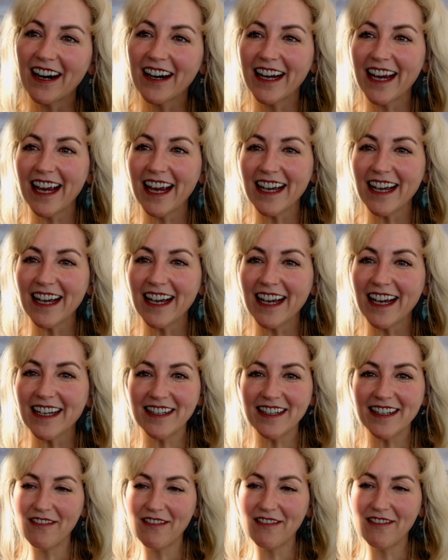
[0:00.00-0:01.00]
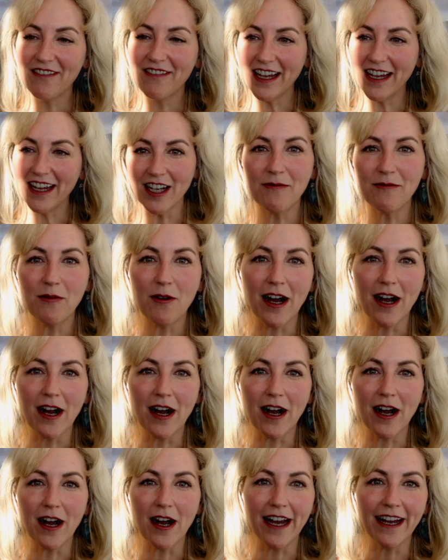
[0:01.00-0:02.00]
Our guest and I have had lots of
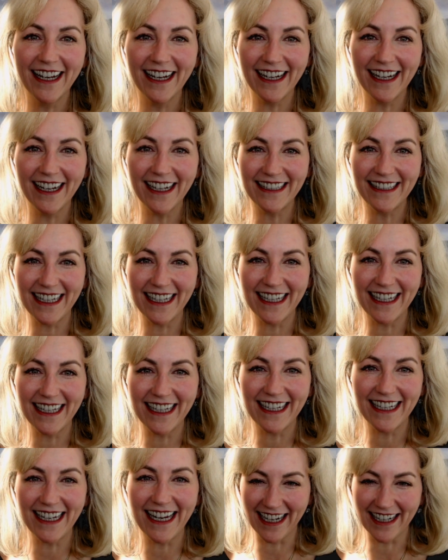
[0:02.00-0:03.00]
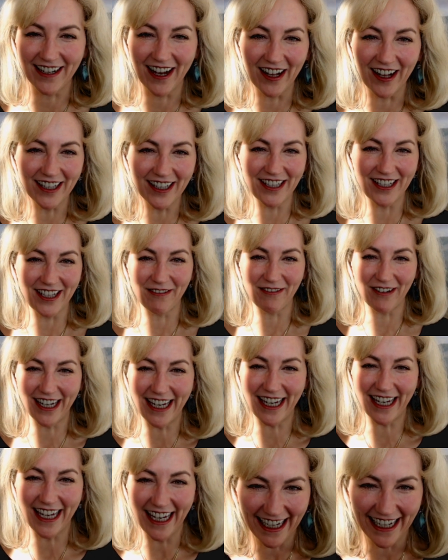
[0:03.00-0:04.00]
wine to get this technology
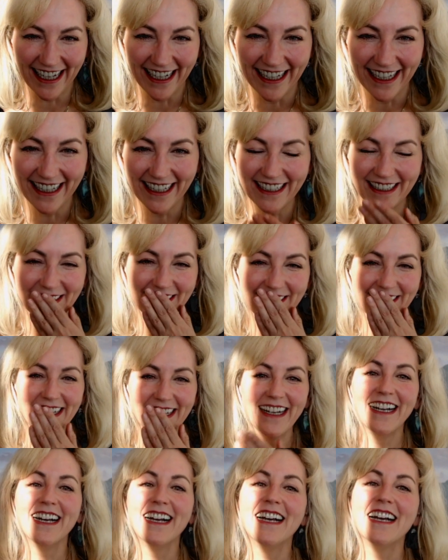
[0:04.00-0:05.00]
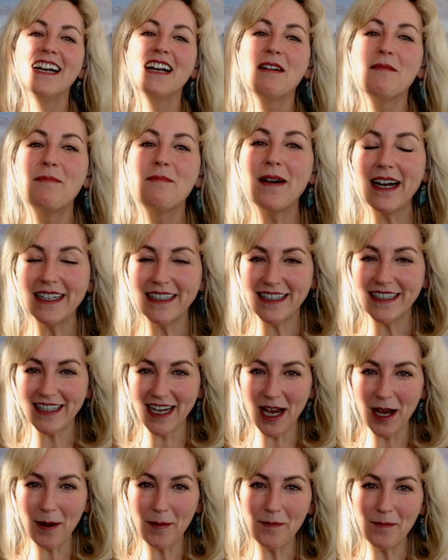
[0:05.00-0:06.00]
working.
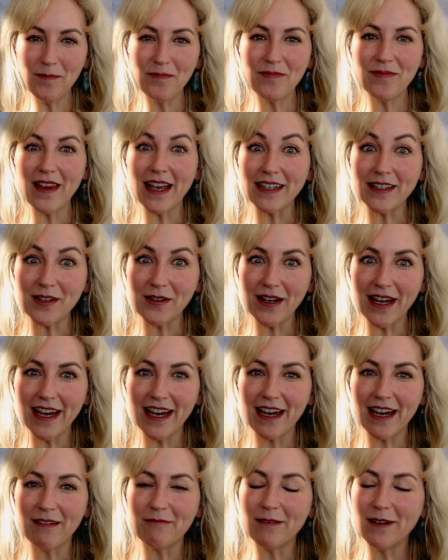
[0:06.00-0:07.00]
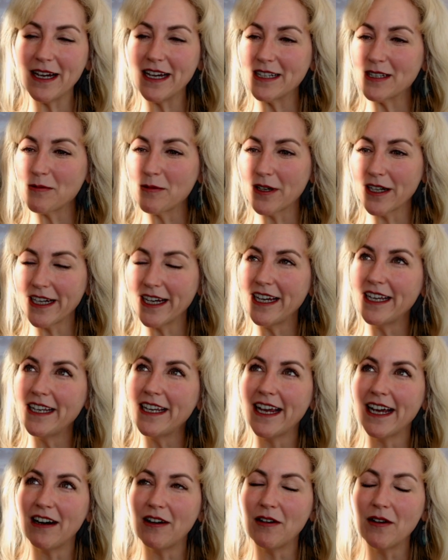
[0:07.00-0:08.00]
But that's okay. It's
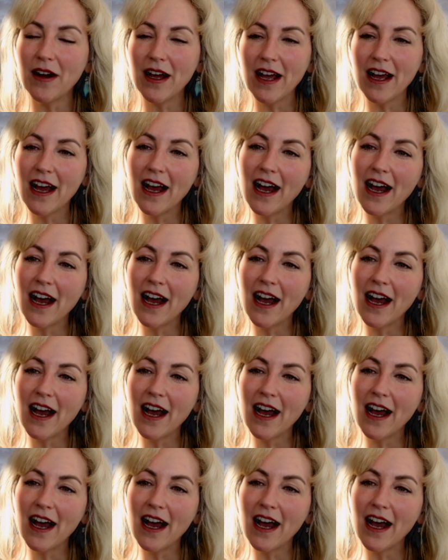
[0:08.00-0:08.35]
working now.